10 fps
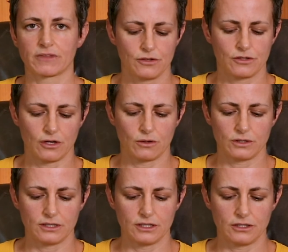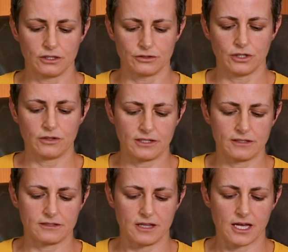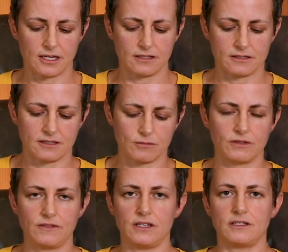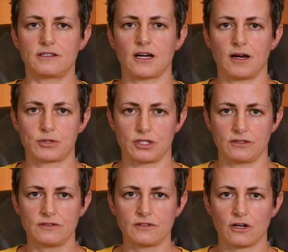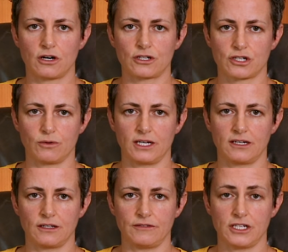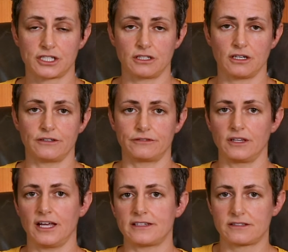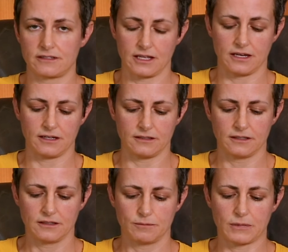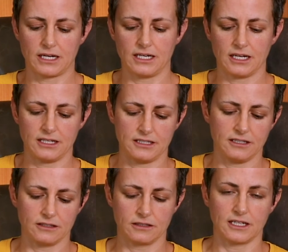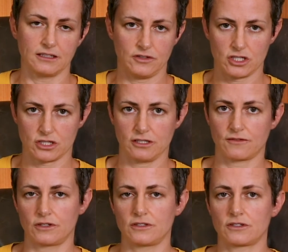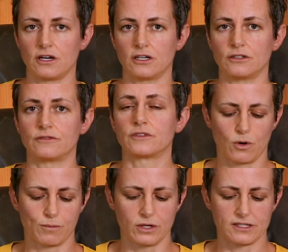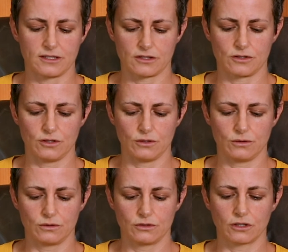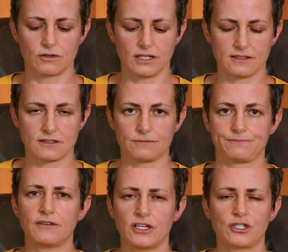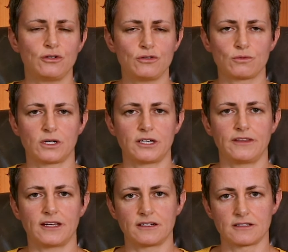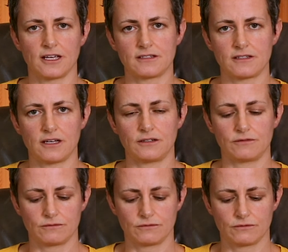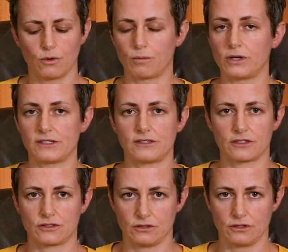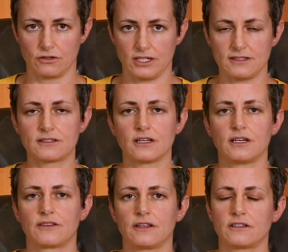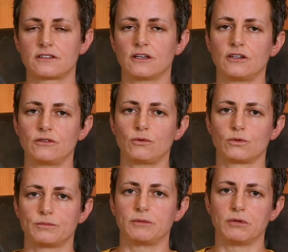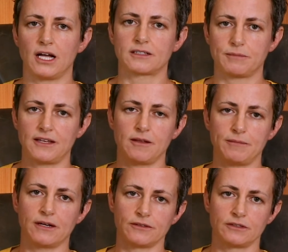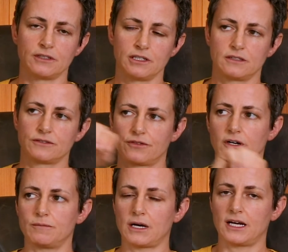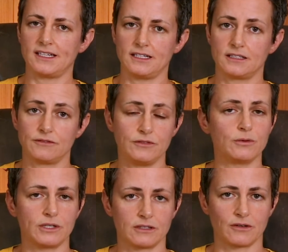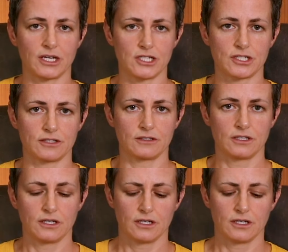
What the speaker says: So you'll notice that some of these options are showing an elevation of less than my ideal elevation difference of 4.62 degrees. But if I choose one that is less than 4.62 degrees, then the sun will be blocked by the mountain from my viewing location.